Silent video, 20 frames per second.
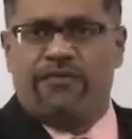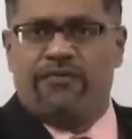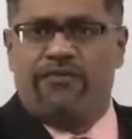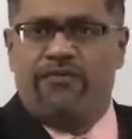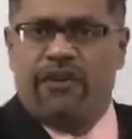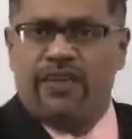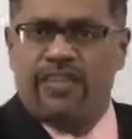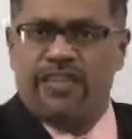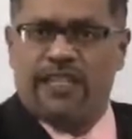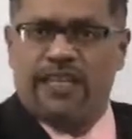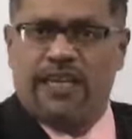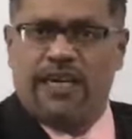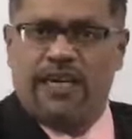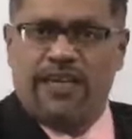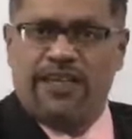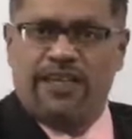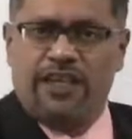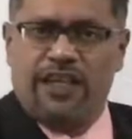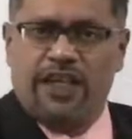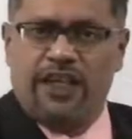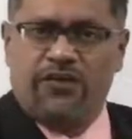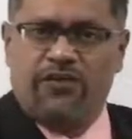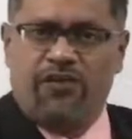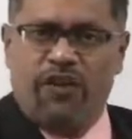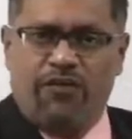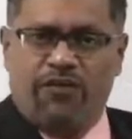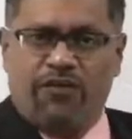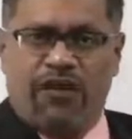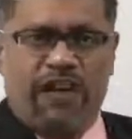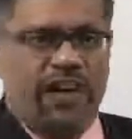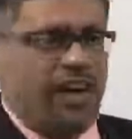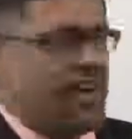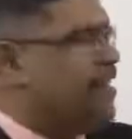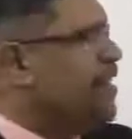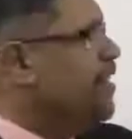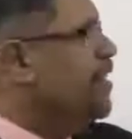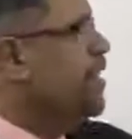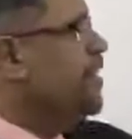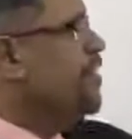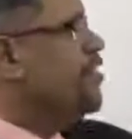First condition is fulfilled.
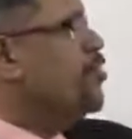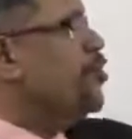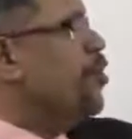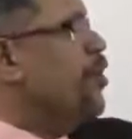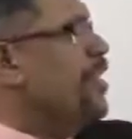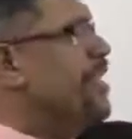So